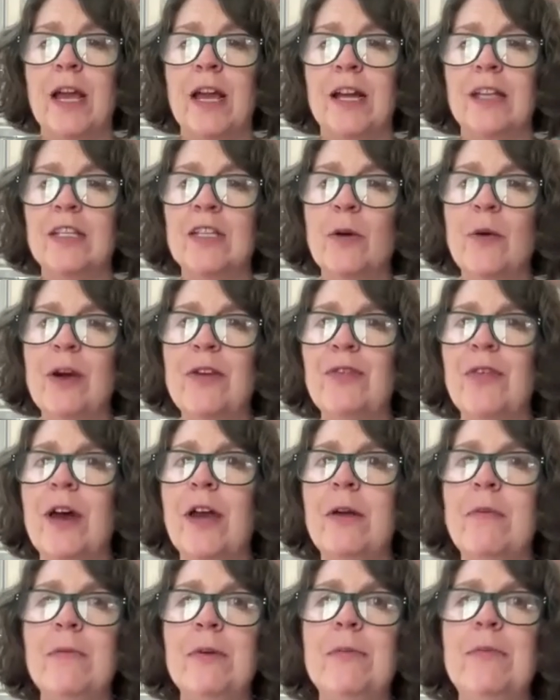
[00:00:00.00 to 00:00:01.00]
And so I
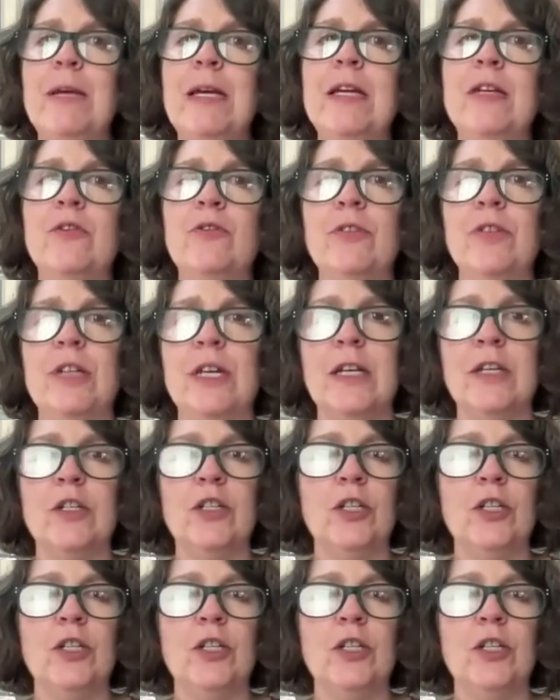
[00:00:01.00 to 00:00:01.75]
thought it would be interesting